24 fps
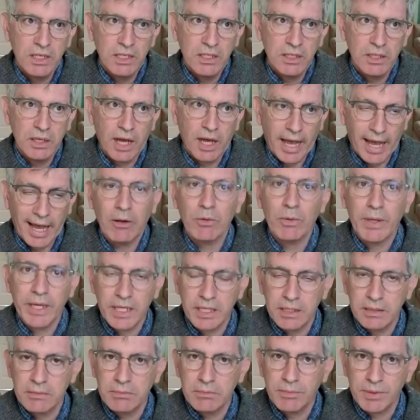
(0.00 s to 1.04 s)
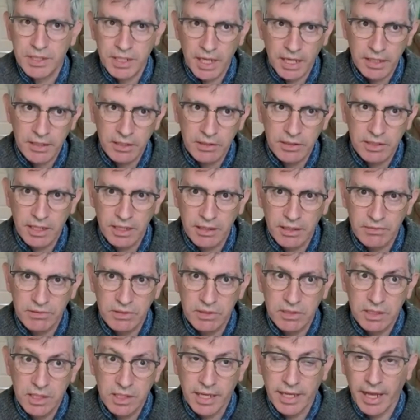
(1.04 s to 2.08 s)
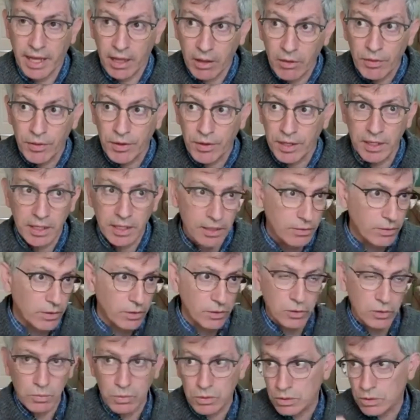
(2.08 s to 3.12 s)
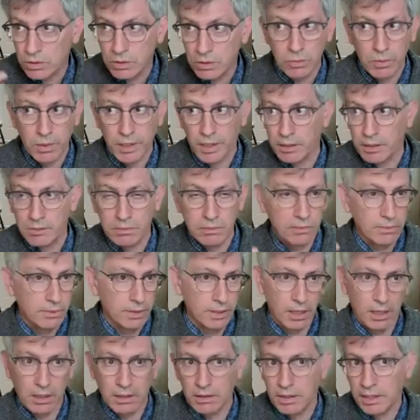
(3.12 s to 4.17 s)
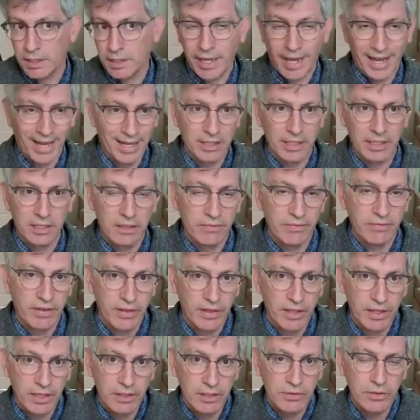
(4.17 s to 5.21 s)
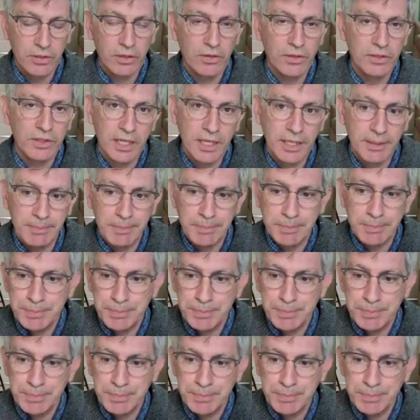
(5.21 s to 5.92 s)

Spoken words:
how we can protect ourselves and stay healthy in this world where we are inhaling living things all the time.